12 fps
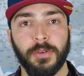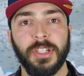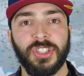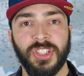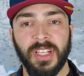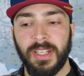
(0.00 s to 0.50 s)

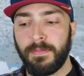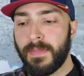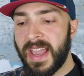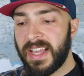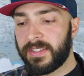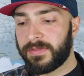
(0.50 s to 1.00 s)
originally
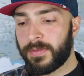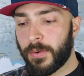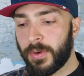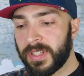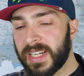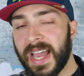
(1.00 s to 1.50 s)
made
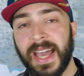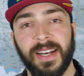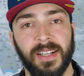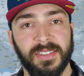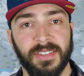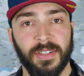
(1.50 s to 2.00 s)
for the
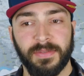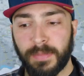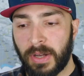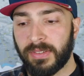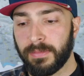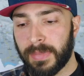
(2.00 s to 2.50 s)
handles of
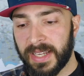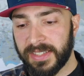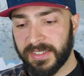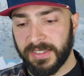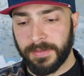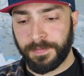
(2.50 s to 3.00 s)
mountain
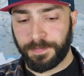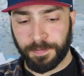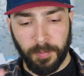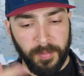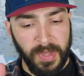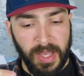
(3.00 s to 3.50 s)
bikes.
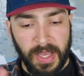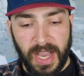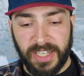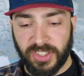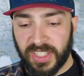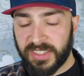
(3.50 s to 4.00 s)

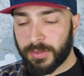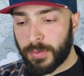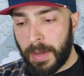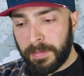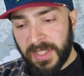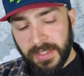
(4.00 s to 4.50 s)
I just
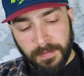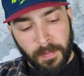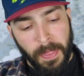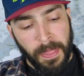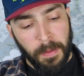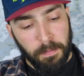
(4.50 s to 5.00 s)
wrapped it
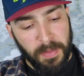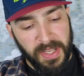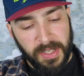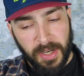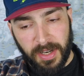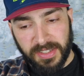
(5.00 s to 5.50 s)

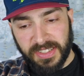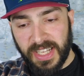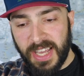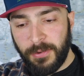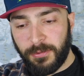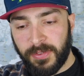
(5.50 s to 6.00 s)
because
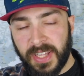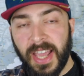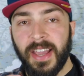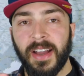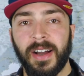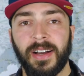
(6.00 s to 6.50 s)
if
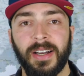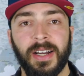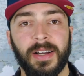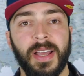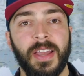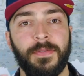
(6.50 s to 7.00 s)

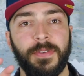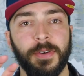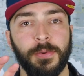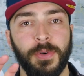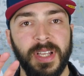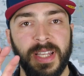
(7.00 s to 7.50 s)

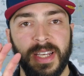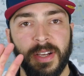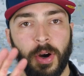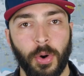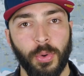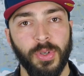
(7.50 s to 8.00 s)
you really
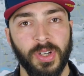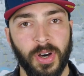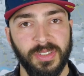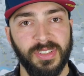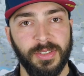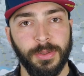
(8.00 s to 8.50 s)
hold
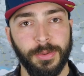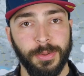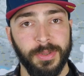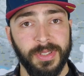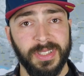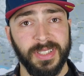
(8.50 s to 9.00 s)
on
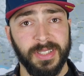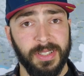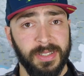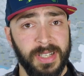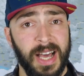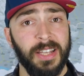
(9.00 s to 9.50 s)
to the
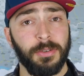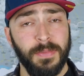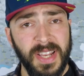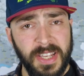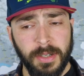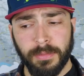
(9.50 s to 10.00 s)

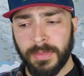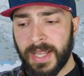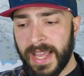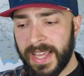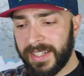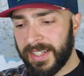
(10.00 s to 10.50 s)
aluminum
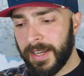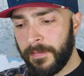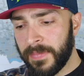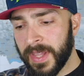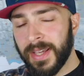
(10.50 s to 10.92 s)
handle,